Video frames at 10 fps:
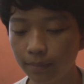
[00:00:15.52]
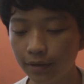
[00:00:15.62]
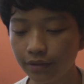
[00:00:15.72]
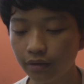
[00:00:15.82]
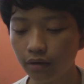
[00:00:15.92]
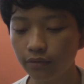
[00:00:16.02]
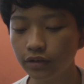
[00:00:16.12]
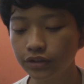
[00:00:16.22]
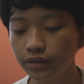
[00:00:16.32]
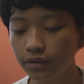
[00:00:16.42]
about the
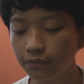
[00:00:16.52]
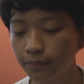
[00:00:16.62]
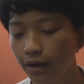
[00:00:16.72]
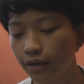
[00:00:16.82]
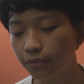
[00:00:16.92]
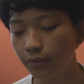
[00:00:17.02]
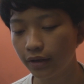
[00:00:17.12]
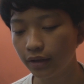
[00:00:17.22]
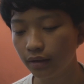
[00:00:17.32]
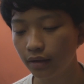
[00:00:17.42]
origin of Maya
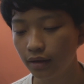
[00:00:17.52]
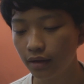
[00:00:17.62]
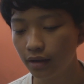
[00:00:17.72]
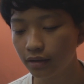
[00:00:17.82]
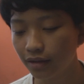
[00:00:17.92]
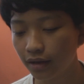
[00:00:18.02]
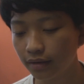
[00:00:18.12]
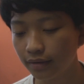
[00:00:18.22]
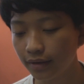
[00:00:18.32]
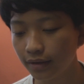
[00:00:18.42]
writing is
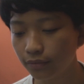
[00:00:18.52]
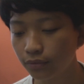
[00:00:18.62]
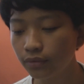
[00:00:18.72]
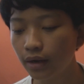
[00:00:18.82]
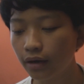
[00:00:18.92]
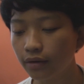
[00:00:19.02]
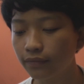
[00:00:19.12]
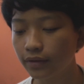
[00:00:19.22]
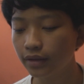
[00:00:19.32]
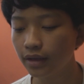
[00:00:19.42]
that it grew out
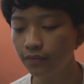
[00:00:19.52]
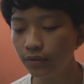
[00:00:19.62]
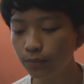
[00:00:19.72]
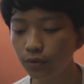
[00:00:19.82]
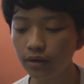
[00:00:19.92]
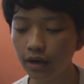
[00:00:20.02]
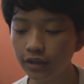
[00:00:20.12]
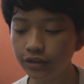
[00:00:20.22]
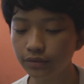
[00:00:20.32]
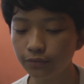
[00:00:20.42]
of an even more
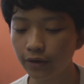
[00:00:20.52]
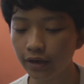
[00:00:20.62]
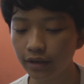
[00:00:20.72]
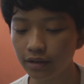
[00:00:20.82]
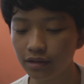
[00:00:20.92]
ancient writing